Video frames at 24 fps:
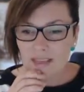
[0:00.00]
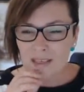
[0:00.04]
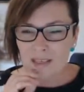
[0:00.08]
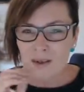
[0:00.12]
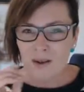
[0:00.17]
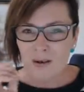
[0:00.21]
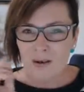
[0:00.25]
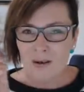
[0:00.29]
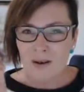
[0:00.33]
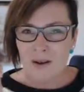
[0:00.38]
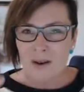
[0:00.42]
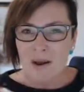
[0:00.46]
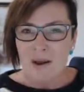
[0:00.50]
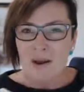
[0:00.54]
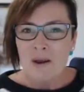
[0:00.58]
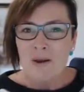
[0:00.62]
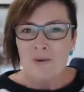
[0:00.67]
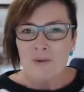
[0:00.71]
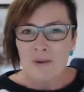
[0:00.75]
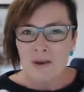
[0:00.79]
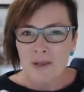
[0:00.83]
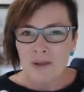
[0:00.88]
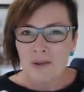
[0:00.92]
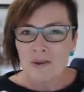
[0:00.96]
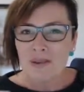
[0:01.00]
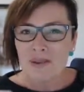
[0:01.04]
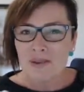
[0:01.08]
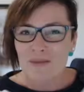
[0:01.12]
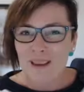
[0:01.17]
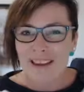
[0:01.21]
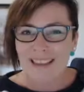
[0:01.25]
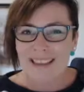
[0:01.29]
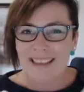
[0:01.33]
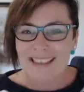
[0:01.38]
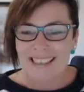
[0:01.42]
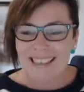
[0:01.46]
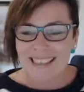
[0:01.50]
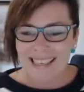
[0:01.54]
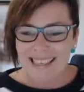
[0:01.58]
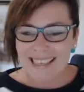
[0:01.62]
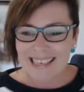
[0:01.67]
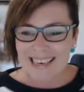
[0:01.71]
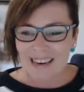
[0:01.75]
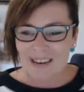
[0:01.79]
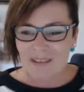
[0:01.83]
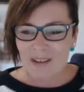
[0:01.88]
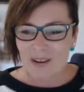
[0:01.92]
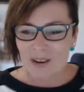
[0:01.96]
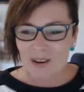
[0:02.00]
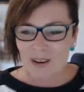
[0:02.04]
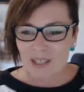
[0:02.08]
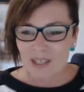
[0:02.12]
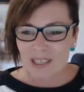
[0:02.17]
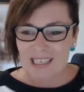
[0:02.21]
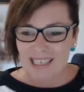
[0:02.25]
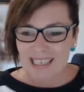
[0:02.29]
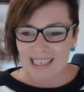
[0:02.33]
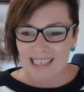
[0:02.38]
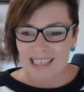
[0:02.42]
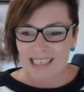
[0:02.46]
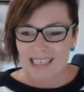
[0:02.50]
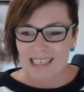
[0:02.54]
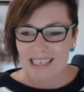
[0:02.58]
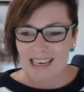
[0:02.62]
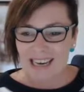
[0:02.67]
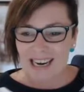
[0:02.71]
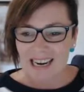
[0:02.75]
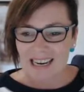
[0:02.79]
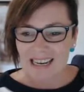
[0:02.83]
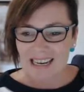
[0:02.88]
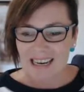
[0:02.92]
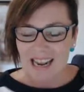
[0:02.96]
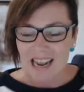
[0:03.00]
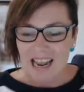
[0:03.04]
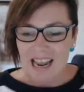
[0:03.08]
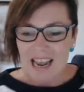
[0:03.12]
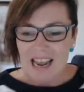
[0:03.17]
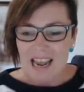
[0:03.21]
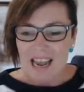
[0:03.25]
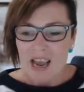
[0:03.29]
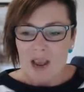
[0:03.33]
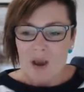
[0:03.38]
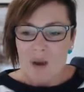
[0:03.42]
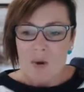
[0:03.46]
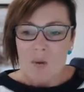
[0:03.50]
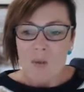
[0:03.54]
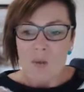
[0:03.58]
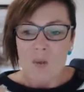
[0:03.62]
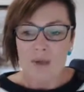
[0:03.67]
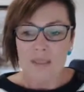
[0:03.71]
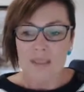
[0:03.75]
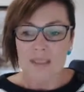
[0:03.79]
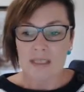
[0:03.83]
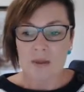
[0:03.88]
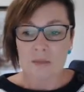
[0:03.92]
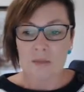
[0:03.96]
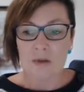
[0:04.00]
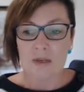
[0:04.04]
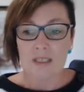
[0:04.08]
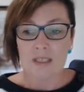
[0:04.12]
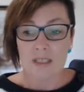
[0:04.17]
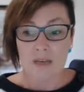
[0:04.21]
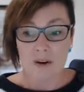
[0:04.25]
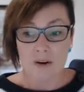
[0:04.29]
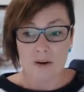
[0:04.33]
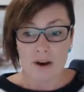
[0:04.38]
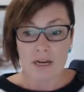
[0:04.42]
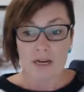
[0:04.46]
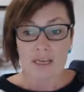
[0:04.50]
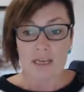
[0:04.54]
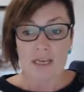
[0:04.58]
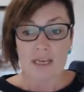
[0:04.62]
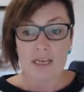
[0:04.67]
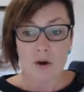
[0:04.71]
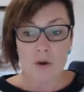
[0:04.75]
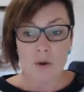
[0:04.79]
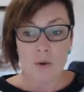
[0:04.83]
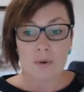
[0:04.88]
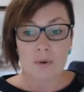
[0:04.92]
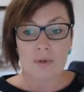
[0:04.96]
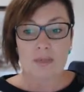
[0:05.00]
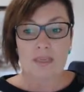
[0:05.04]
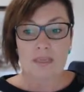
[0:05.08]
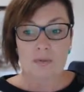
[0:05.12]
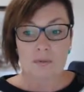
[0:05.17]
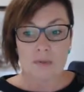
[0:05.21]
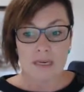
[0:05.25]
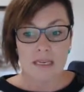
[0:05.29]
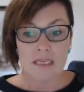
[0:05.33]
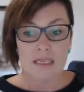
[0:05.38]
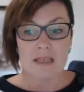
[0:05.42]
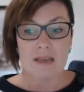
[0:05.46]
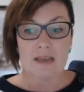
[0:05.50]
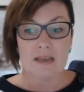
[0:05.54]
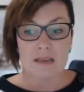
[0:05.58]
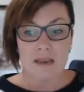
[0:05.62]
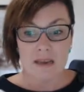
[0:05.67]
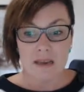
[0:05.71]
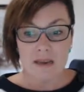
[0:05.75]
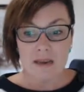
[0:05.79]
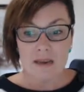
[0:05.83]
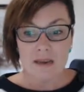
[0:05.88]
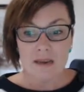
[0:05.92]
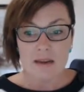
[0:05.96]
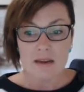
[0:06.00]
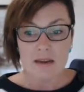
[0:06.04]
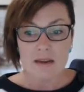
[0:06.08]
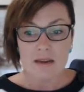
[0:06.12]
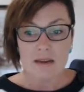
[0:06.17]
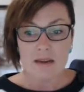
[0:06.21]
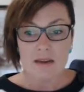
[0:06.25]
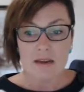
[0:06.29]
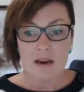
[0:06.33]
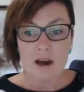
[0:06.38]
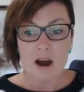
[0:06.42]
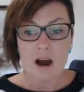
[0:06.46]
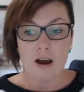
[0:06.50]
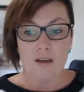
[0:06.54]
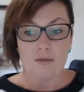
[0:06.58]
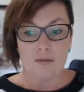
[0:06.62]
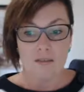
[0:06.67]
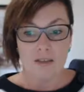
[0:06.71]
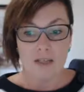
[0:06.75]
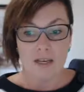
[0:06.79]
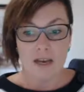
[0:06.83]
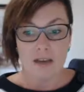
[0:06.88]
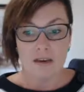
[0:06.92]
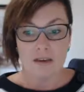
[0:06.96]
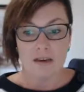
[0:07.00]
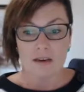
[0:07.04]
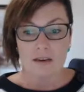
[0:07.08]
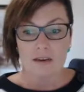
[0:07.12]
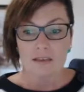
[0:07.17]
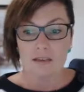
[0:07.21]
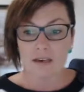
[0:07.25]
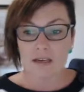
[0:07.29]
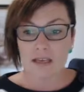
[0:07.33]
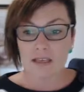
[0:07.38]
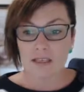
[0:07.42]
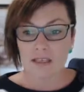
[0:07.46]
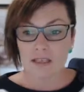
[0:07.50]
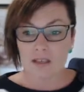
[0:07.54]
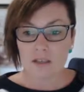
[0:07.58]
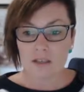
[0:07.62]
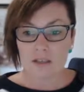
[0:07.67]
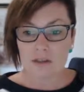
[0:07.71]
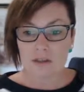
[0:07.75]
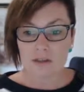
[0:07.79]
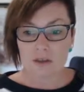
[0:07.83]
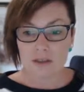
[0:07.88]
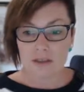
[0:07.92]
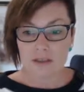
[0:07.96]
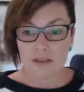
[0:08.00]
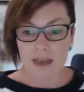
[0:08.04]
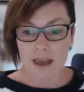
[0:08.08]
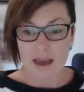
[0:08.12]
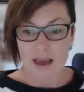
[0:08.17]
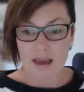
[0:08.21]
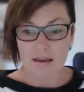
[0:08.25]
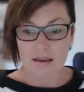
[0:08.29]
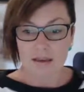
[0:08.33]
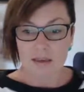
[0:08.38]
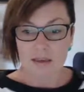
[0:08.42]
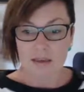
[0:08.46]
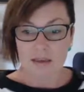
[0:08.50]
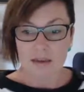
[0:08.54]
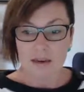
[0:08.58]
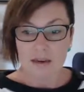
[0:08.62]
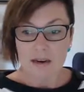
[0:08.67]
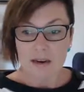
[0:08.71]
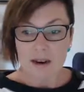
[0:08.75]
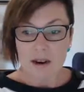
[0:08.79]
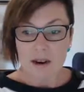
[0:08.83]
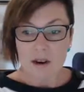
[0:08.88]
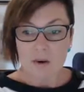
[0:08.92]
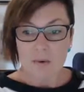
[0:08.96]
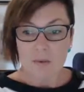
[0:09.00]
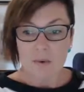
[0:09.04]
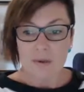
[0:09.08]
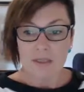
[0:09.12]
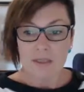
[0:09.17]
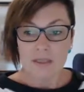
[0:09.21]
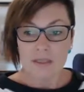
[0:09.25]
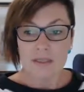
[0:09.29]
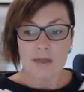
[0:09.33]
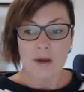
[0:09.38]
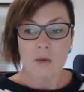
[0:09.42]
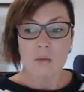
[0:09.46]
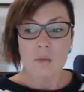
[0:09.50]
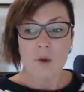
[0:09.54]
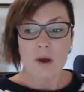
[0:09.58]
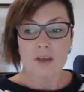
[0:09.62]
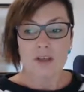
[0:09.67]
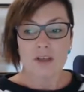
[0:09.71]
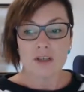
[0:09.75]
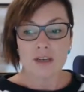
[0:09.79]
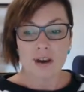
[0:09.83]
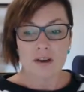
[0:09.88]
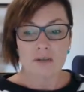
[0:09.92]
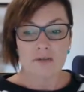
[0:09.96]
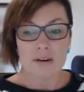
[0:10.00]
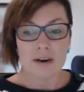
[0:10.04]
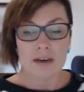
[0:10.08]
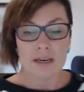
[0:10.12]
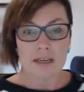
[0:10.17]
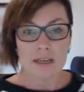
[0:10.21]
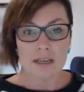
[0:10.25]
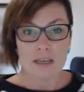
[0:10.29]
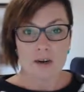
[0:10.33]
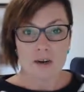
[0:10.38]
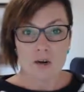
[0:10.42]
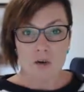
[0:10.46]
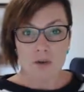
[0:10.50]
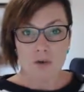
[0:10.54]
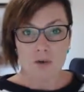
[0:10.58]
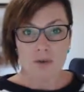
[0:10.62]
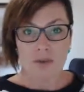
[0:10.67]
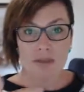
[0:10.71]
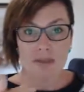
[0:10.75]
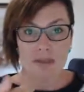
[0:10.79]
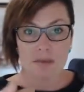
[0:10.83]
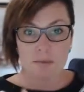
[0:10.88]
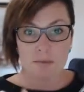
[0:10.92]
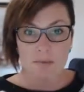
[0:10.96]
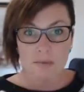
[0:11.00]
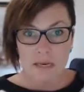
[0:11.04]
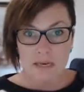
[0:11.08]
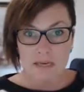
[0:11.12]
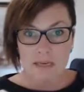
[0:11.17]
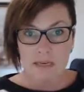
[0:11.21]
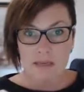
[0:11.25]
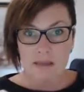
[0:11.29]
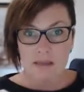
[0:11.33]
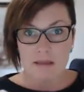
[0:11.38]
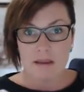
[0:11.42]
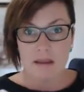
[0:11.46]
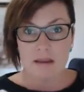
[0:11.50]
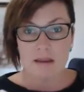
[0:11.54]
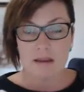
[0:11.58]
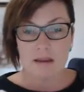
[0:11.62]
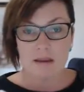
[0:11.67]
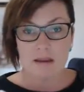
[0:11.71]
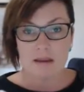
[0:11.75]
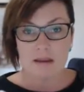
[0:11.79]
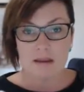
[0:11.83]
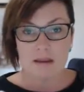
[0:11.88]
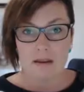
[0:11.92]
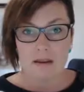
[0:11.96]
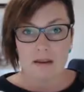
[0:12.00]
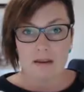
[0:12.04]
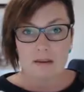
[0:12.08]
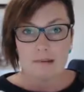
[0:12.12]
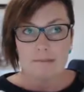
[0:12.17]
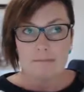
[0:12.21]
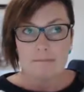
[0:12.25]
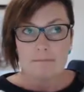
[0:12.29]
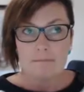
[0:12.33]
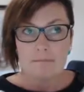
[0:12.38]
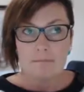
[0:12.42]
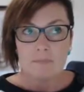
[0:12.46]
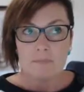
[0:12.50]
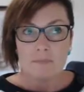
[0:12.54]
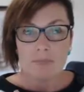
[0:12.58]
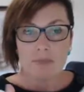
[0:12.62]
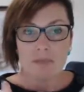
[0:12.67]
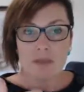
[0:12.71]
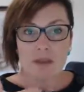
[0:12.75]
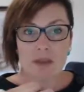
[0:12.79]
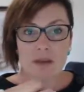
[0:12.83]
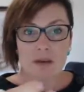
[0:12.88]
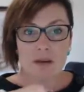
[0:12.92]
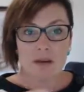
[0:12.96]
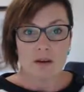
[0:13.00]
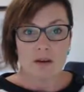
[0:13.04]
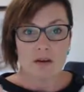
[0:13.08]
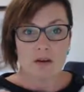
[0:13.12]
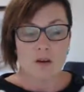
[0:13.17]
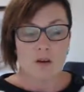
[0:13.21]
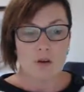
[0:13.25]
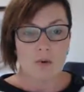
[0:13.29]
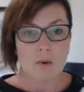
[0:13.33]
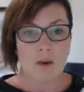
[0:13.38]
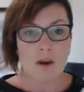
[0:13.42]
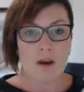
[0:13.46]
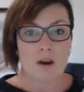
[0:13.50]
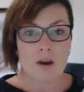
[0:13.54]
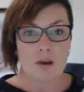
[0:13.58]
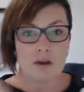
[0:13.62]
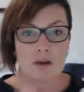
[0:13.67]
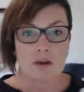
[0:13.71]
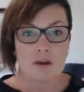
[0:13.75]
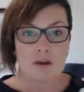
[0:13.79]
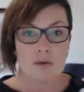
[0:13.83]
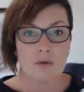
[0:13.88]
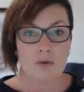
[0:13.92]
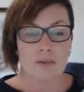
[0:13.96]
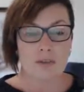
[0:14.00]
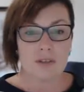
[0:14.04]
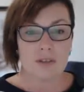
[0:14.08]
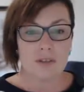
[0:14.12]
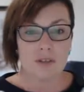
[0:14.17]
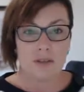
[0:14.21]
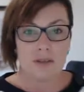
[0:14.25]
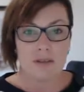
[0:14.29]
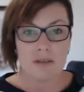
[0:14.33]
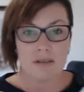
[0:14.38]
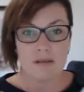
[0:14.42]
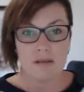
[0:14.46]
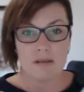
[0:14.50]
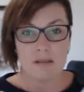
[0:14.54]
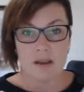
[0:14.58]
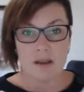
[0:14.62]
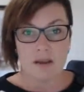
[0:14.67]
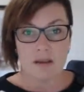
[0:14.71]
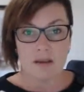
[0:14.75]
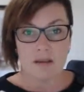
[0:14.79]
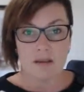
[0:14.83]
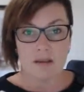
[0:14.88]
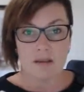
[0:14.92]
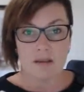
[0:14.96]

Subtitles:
So we talked about this yesterday with conscious listening. When someone directly causes me to think, I've done. So let's just look at that. When someone directly causes me to think, no one can cause you to think.